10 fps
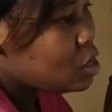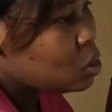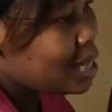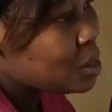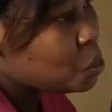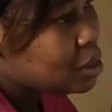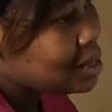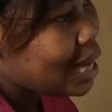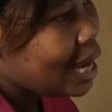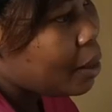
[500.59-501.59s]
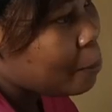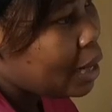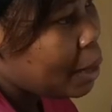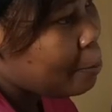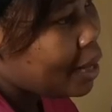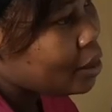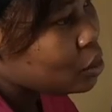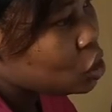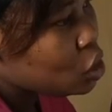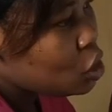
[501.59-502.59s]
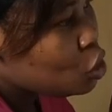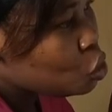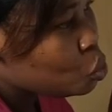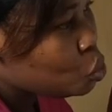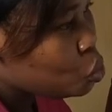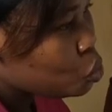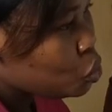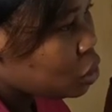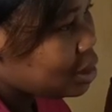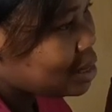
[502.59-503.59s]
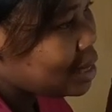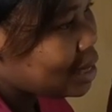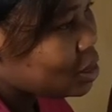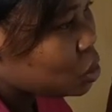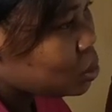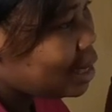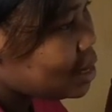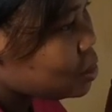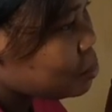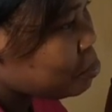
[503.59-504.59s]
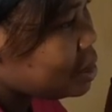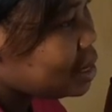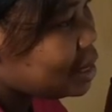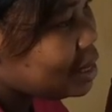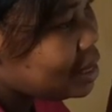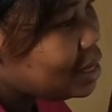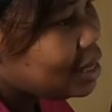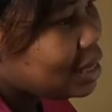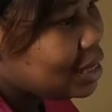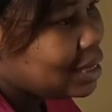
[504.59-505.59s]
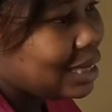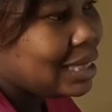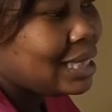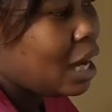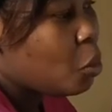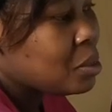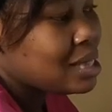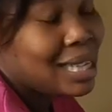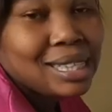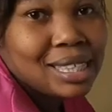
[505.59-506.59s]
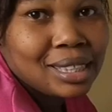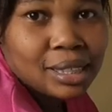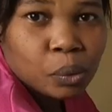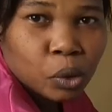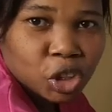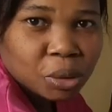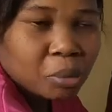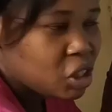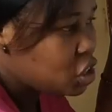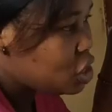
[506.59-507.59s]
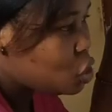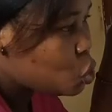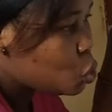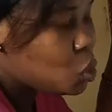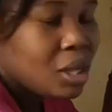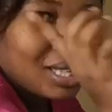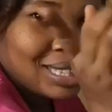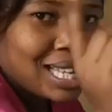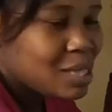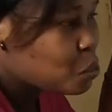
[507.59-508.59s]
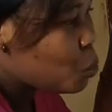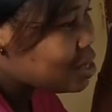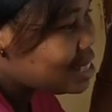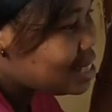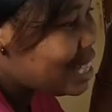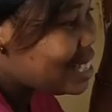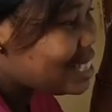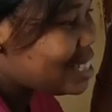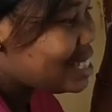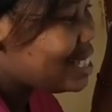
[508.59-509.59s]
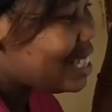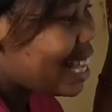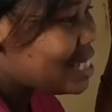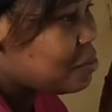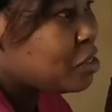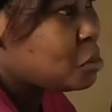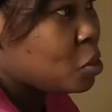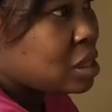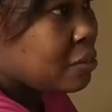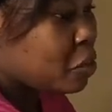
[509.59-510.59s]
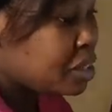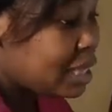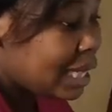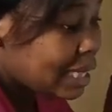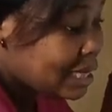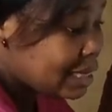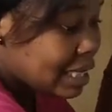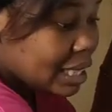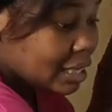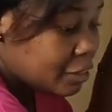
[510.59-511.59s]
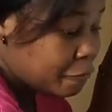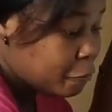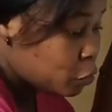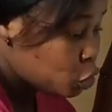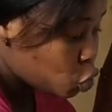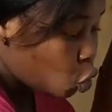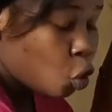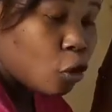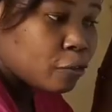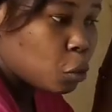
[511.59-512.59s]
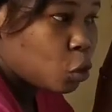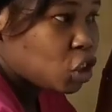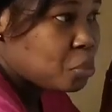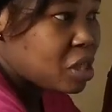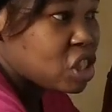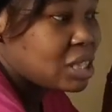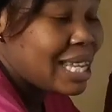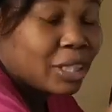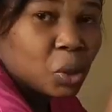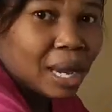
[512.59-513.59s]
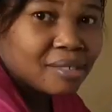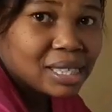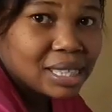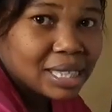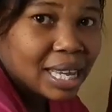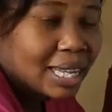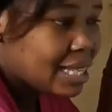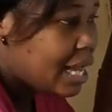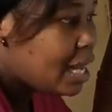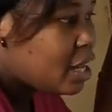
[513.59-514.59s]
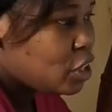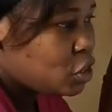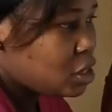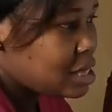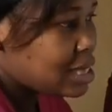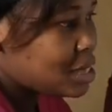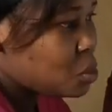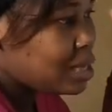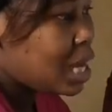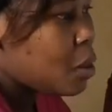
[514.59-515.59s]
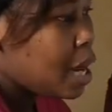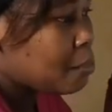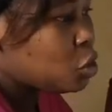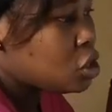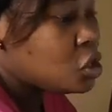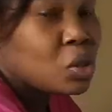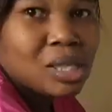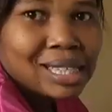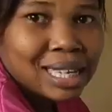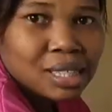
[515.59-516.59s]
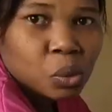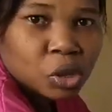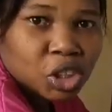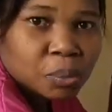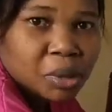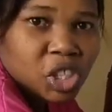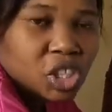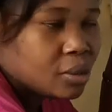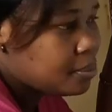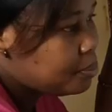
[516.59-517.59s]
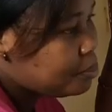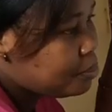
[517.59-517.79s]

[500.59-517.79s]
So that's what I'm about to do, you understand? So that's basically it, and then I'll be starting the washing machine. So this is the last phase, because I've already cleaned the front of the washing machine like you have seen earlier, you understand? So now I'm just going to start the washing machine.